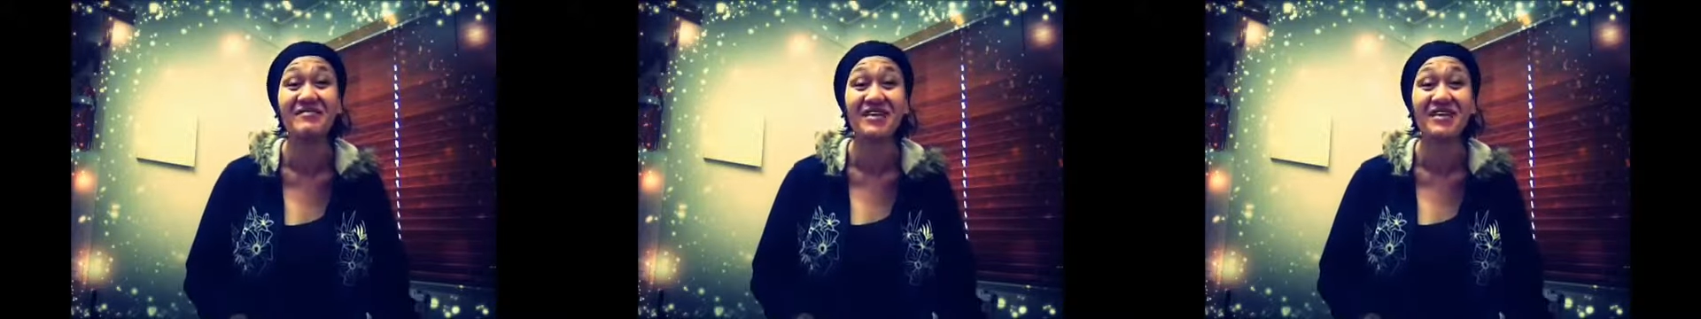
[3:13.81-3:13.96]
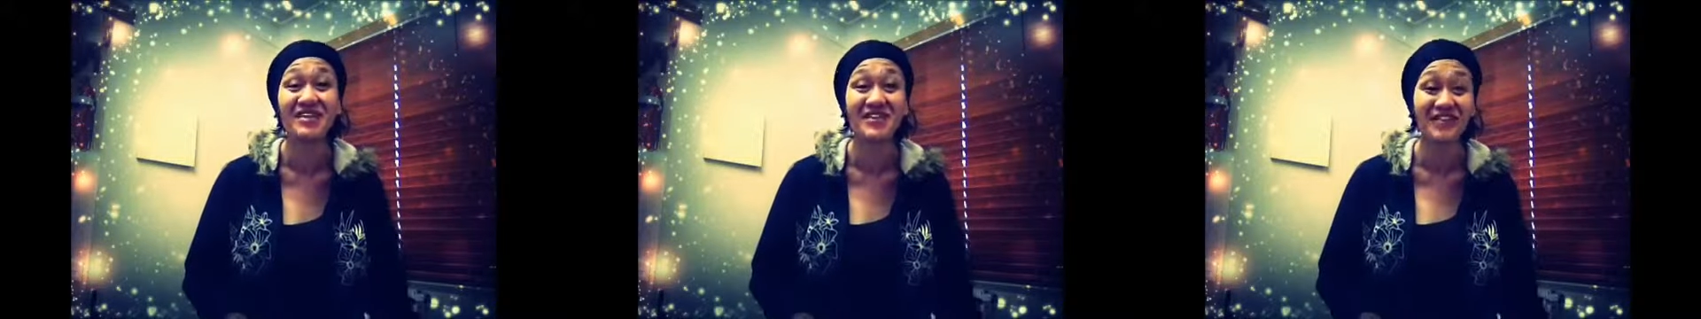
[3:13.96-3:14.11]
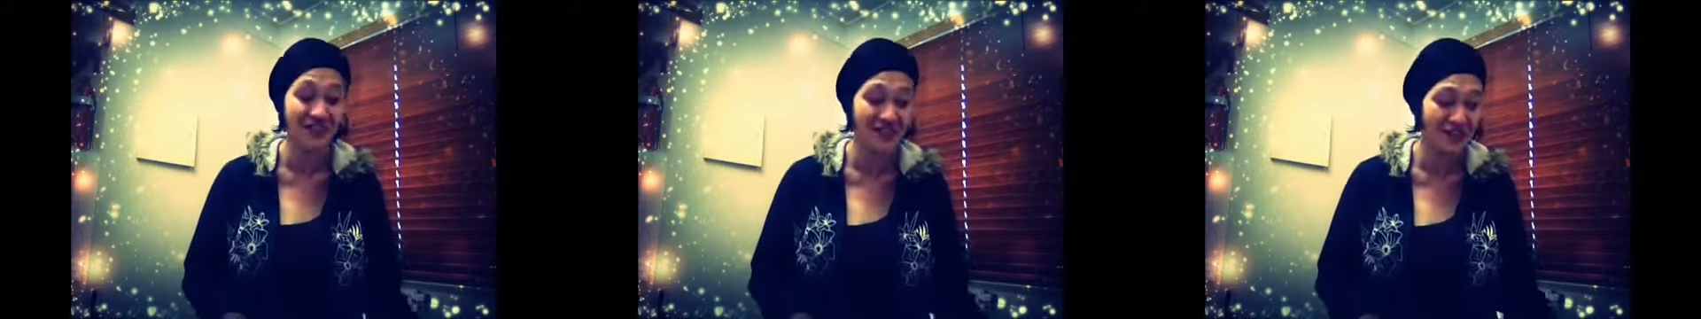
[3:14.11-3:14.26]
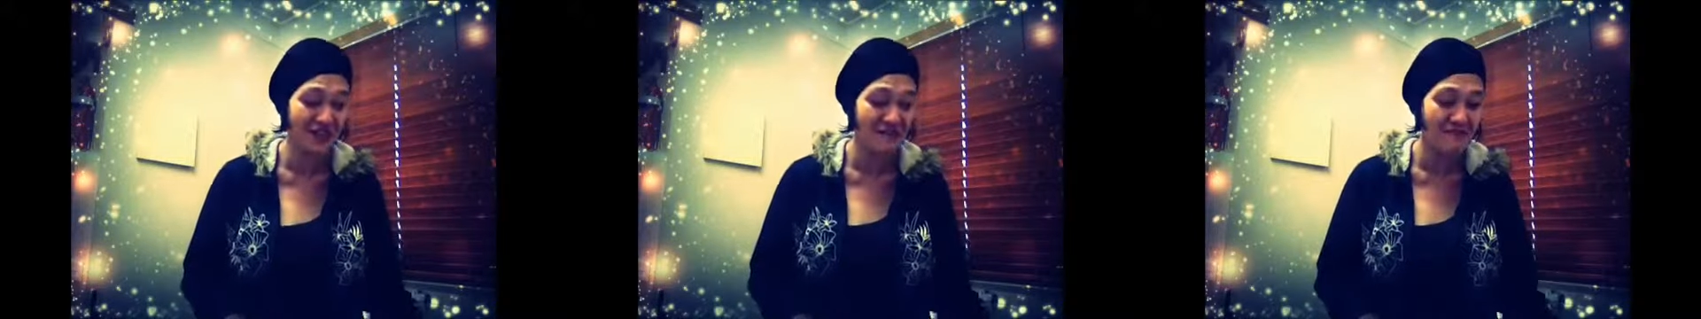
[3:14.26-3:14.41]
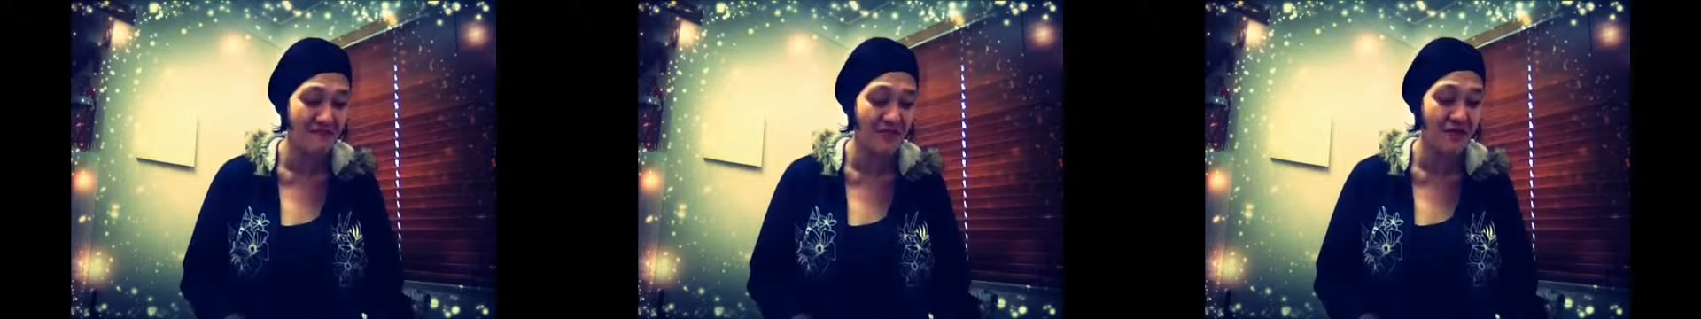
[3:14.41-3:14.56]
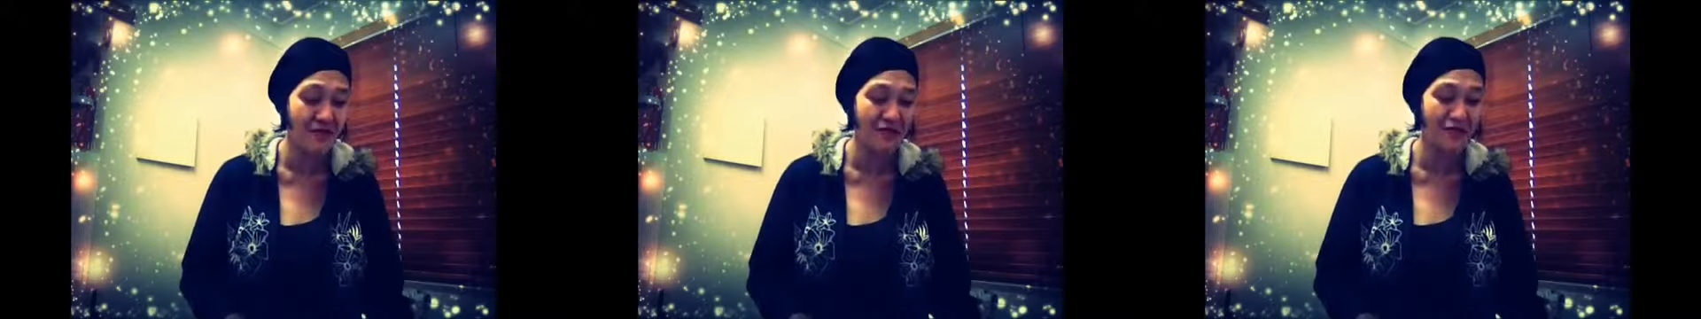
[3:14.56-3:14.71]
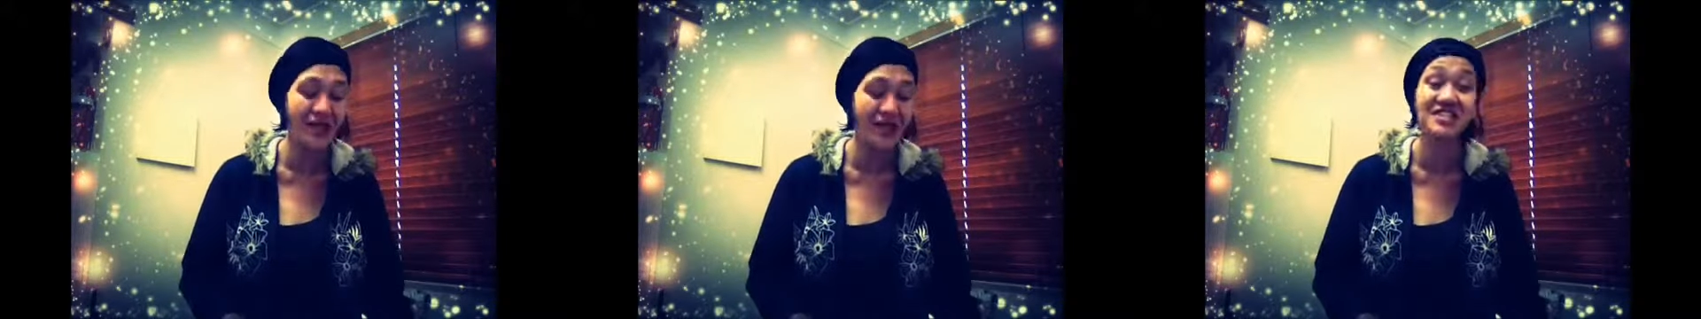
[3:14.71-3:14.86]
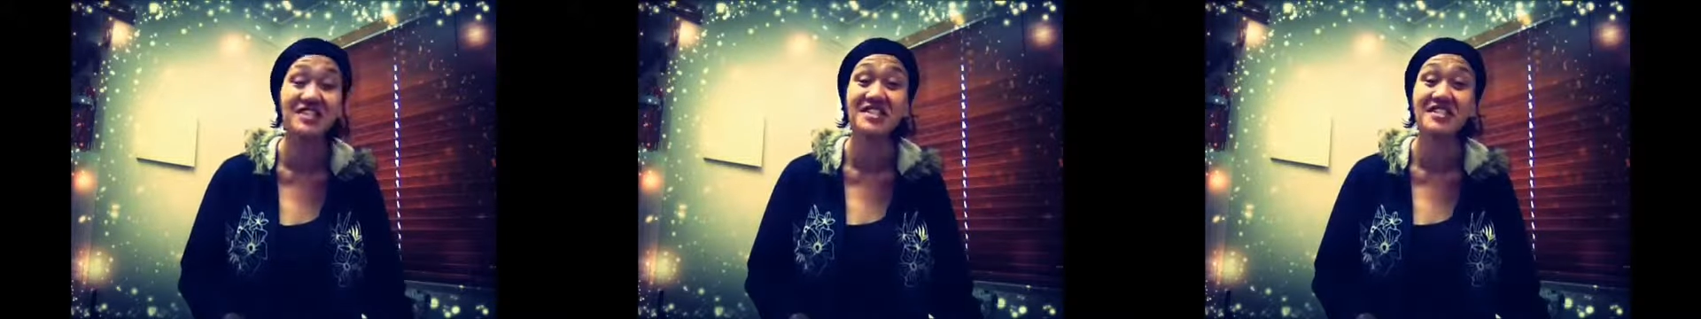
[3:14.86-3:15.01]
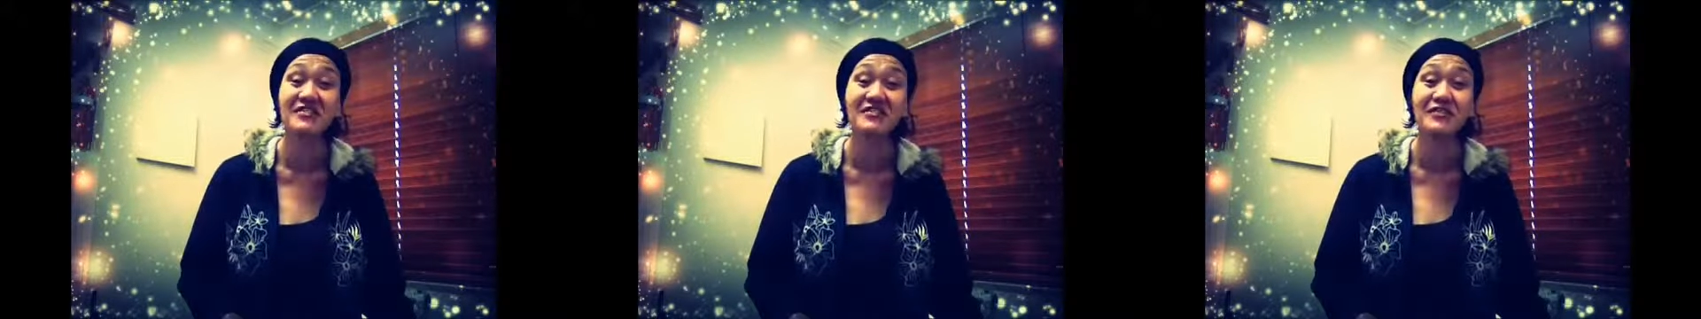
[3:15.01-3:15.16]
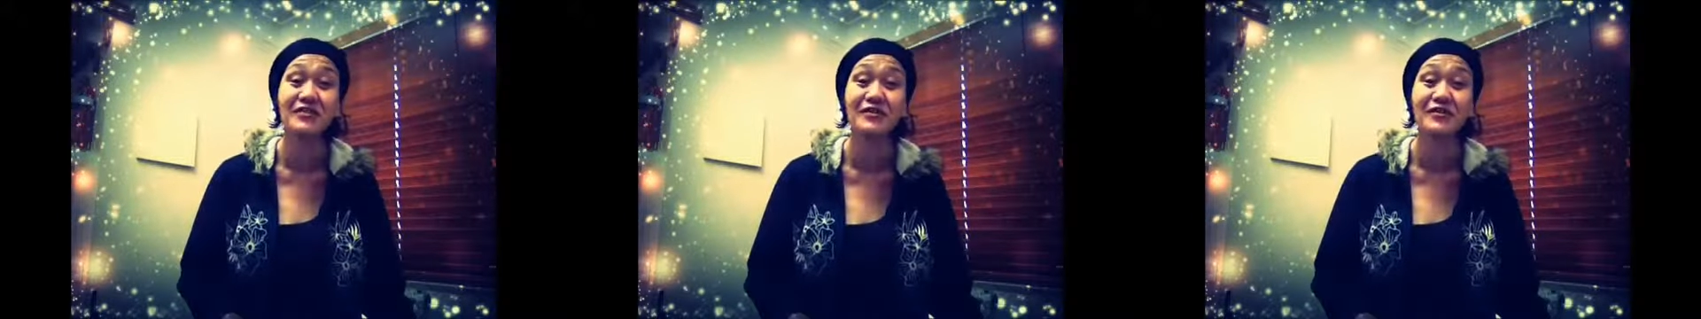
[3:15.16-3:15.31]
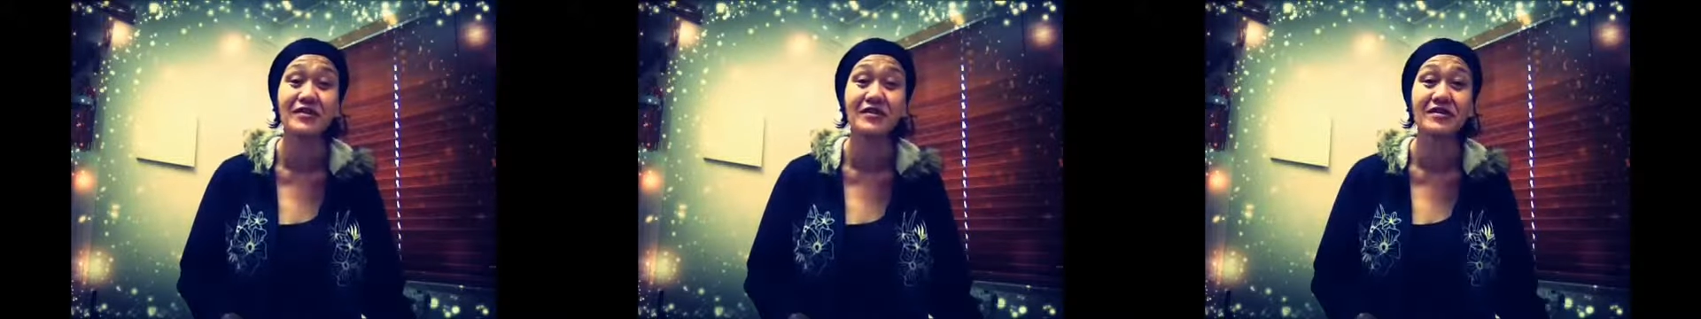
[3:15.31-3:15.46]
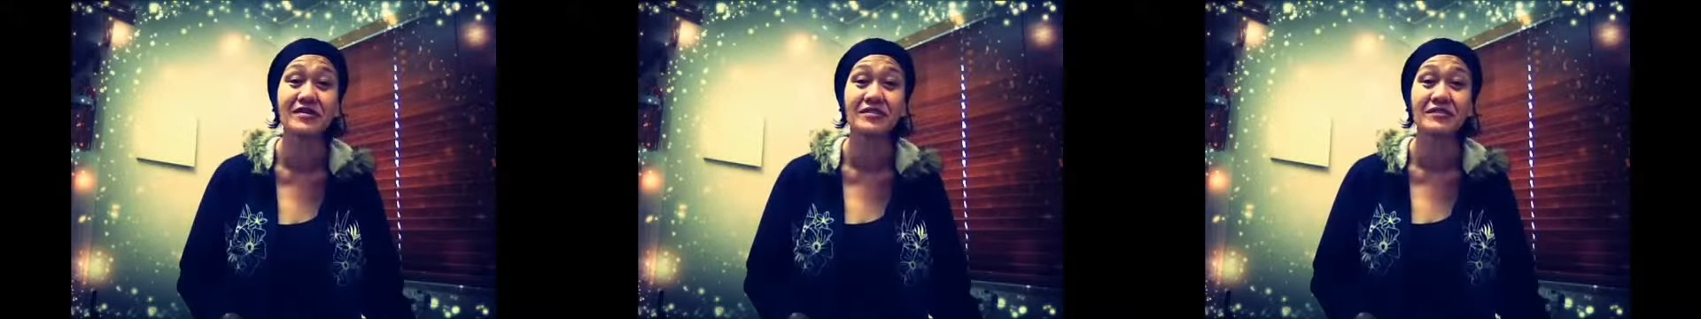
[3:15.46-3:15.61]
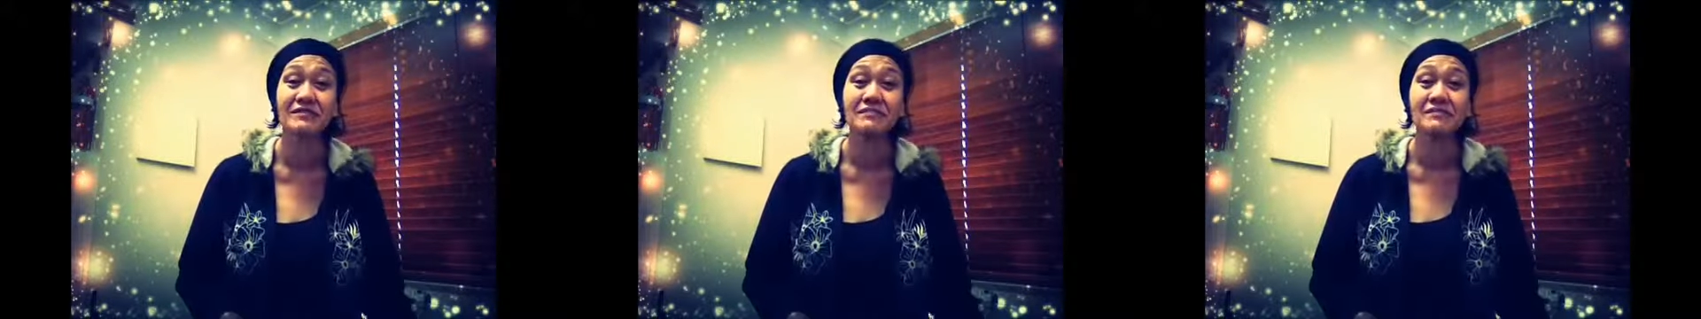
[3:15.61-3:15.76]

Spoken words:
because I'm not rushing for it.